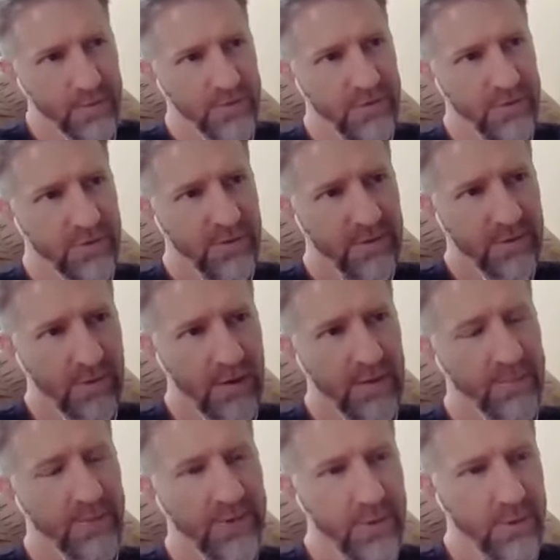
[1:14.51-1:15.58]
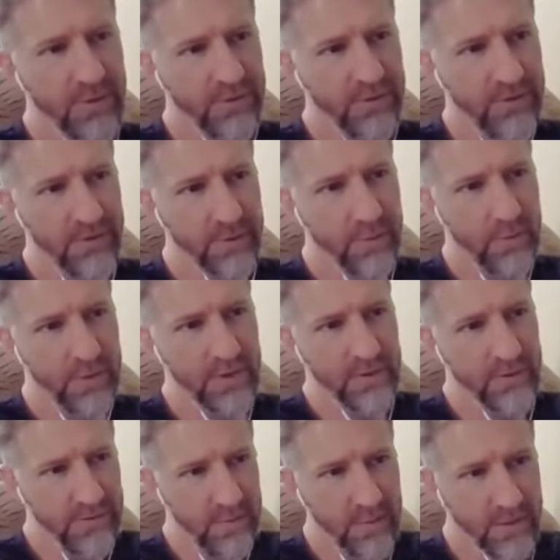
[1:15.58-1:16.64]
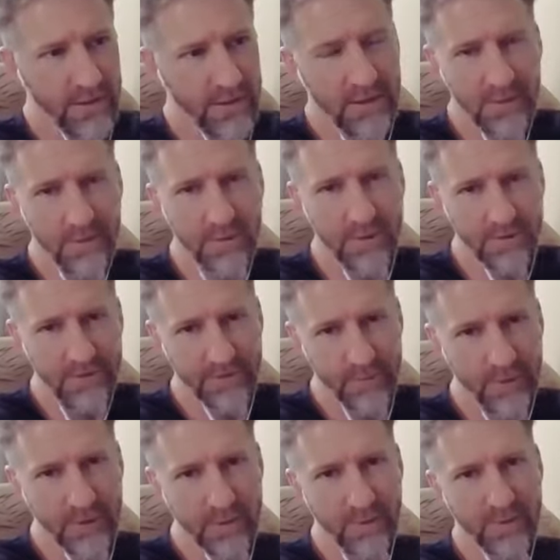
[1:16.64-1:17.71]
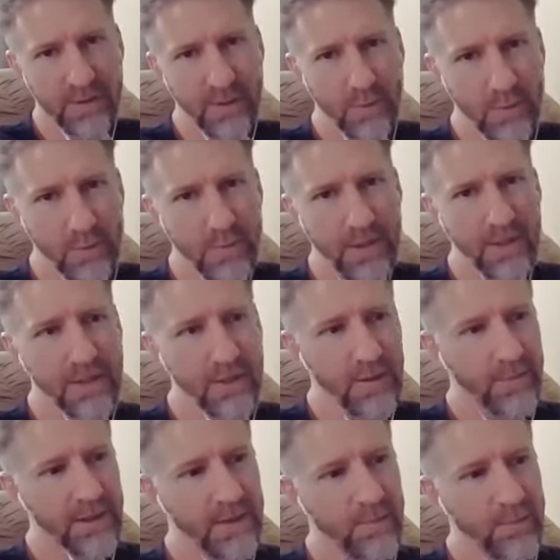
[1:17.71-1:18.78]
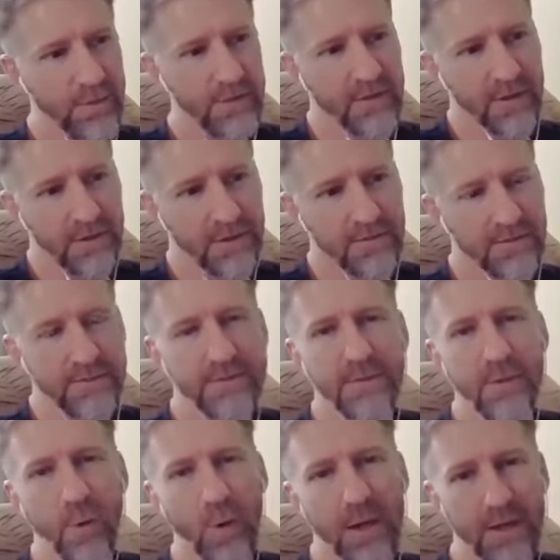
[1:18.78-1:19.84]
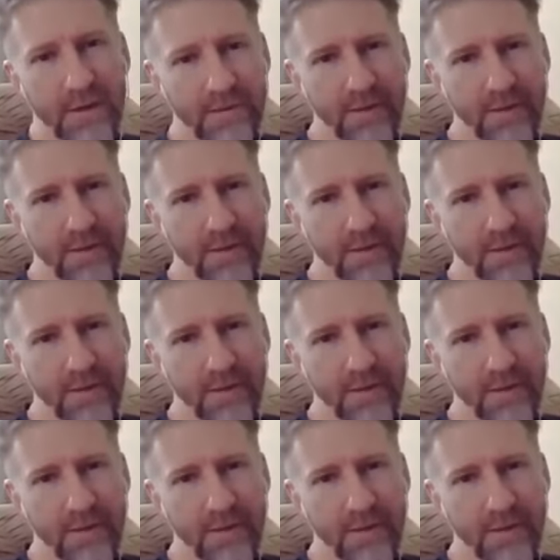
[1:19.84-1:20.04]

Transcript: Would you describe to us just what some of the elements of what you think would make up a productive quiet